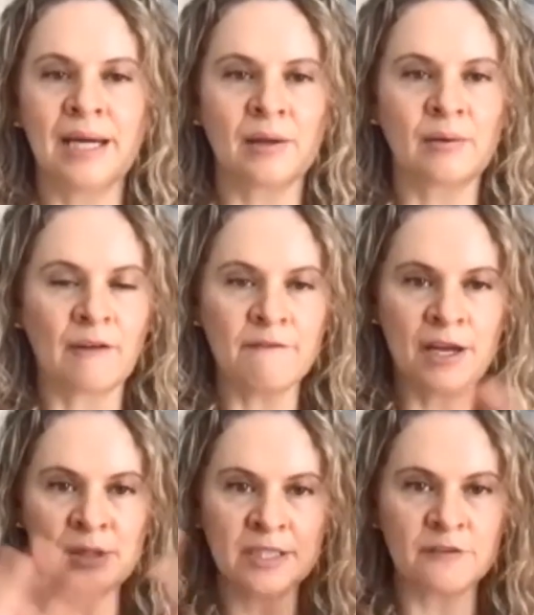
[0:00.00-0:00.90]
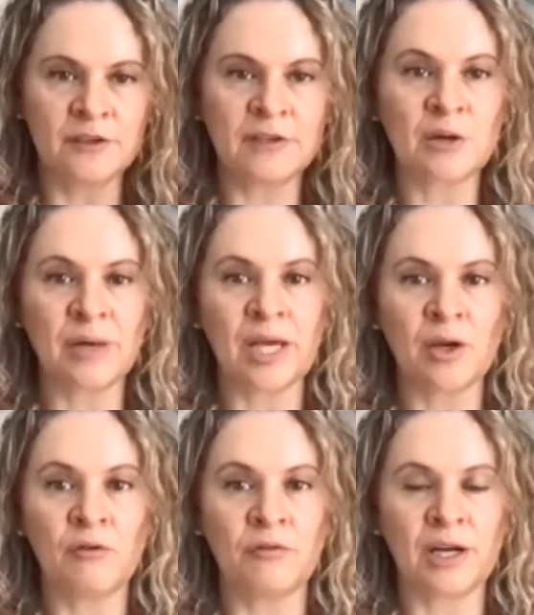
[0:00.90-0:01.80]
a very different array
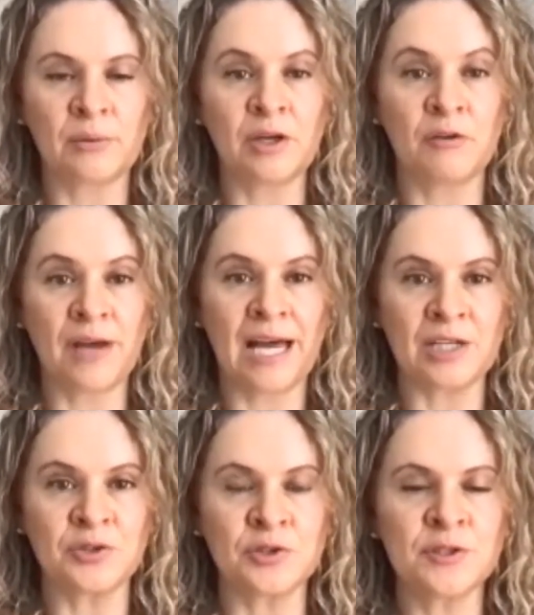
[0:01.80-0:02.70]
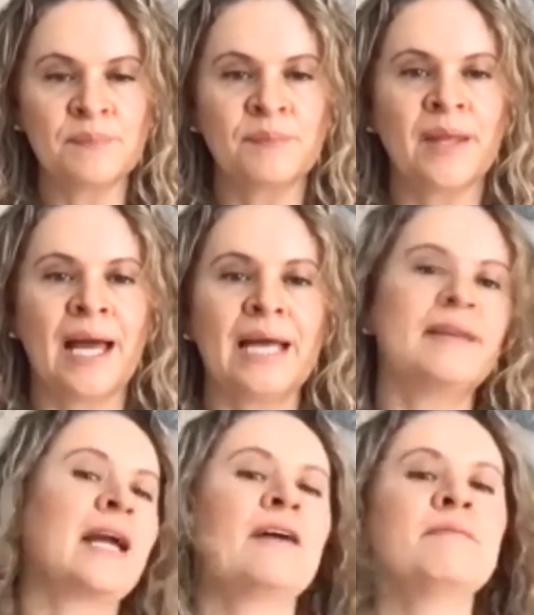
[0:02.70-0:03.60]
of actors, and
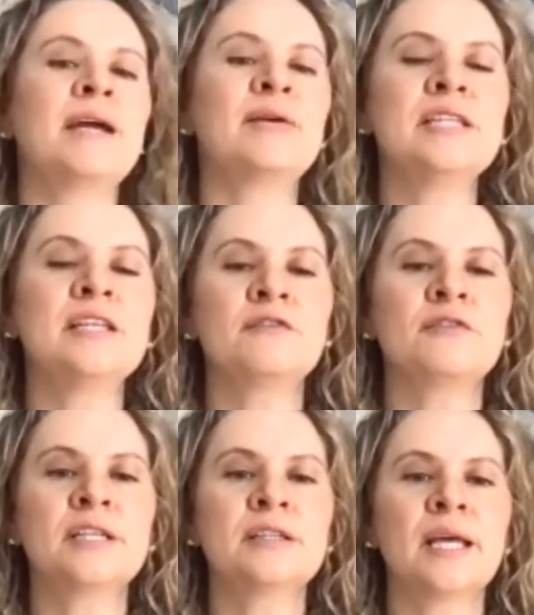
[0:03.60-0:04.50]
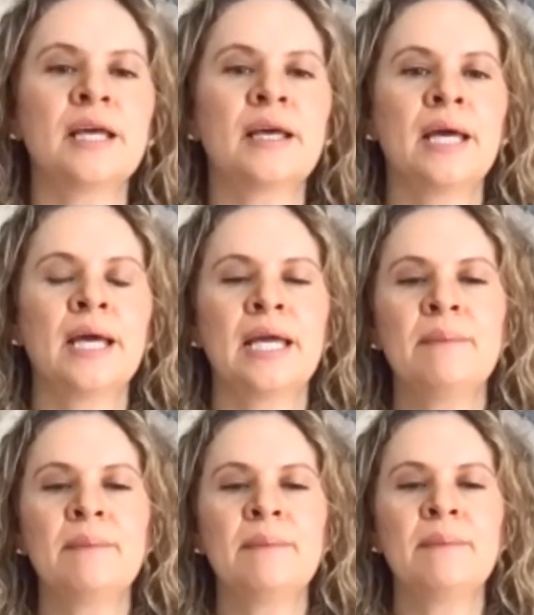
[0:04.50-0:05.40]
they have very different
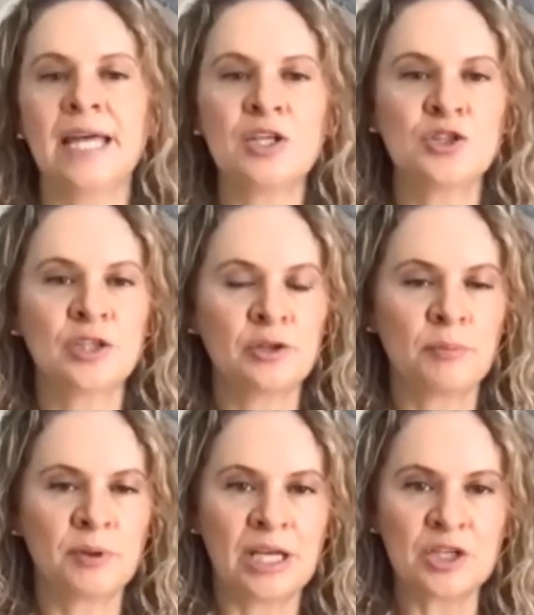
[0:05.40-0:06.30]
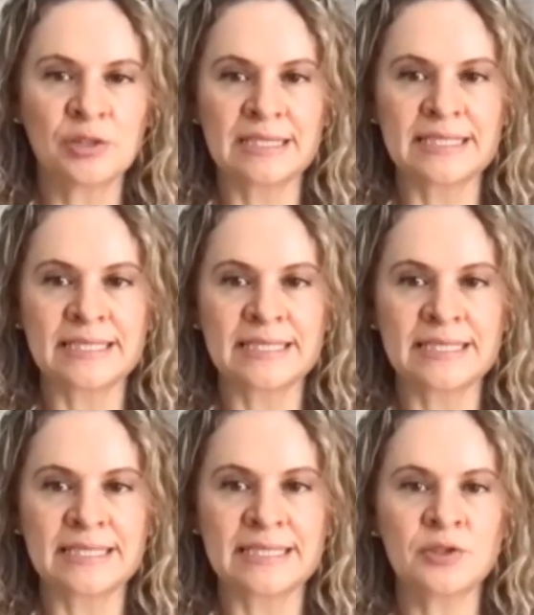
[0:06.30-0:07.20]
implementation and operational
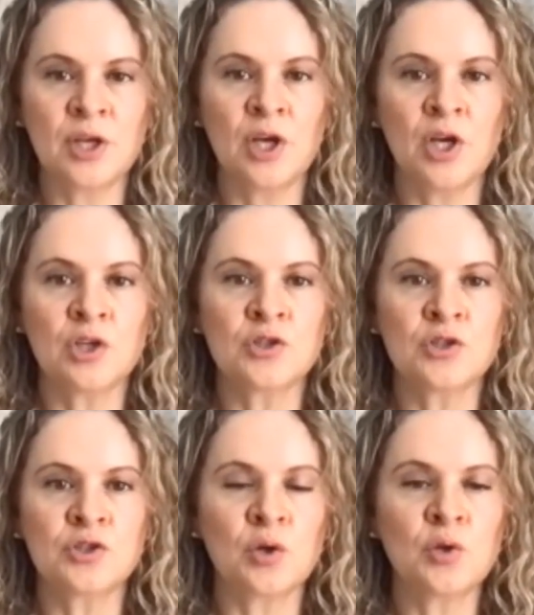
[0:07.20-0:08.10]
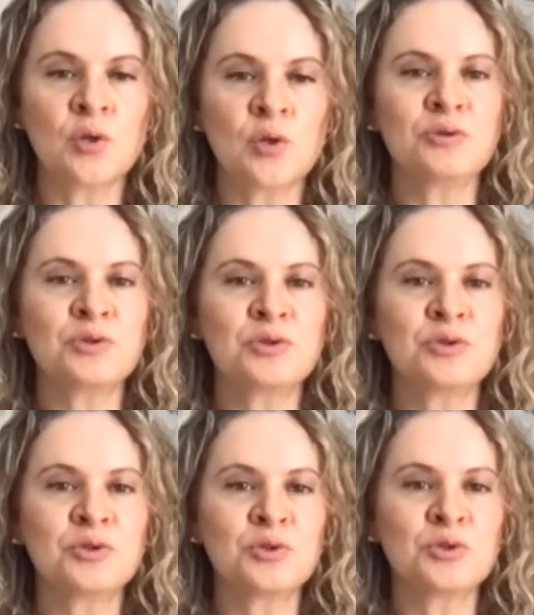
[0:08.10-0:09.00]
cycles. So you need
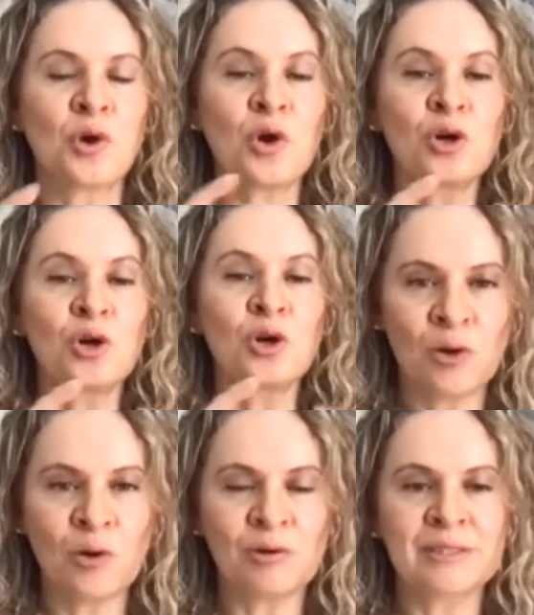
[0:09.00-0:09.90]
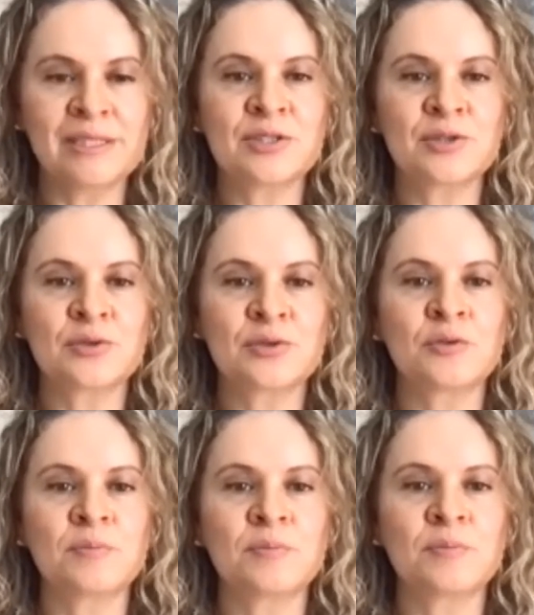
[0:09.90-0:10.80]
to coordinate all this
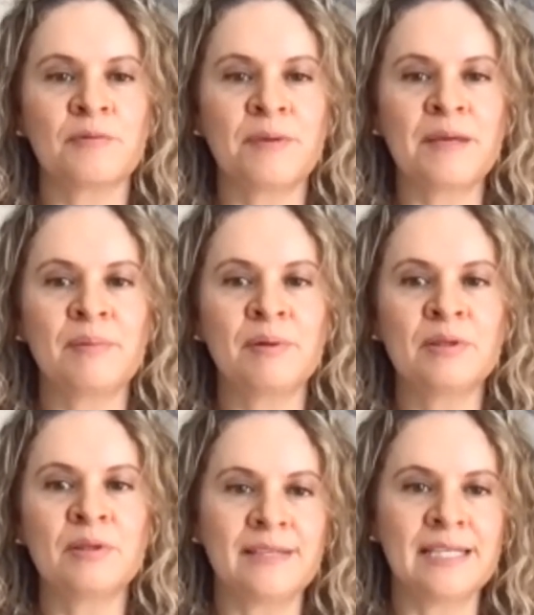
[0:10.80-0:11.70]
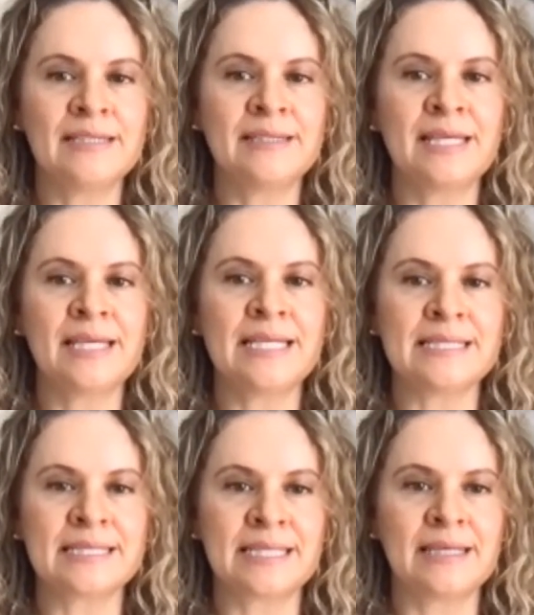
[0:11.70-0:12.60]
group of people. So
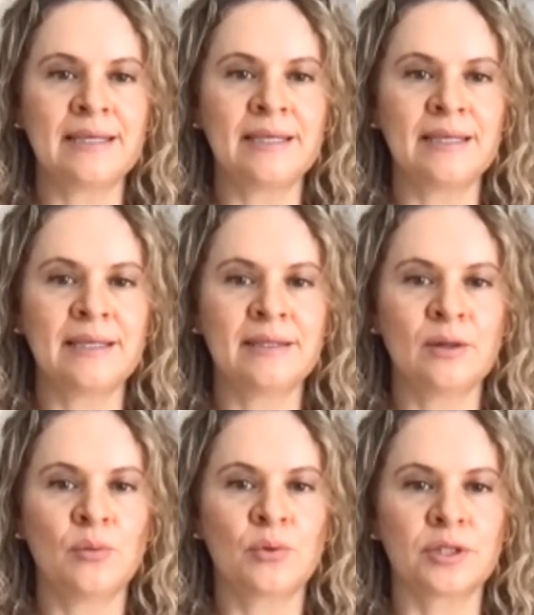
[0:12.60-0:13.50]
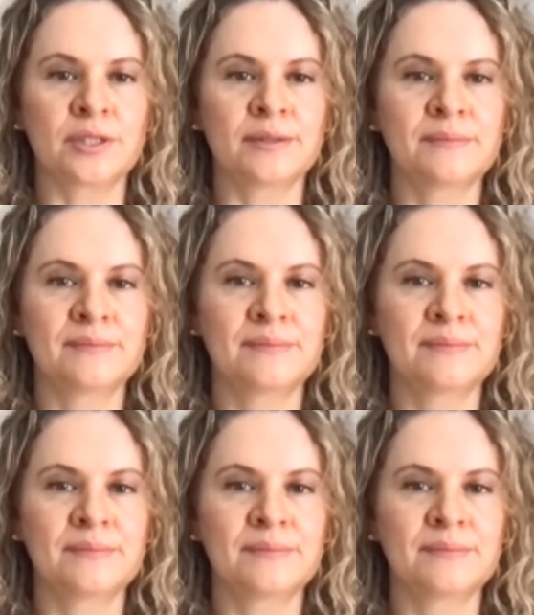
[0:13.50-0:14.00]
flexibility is key in the work.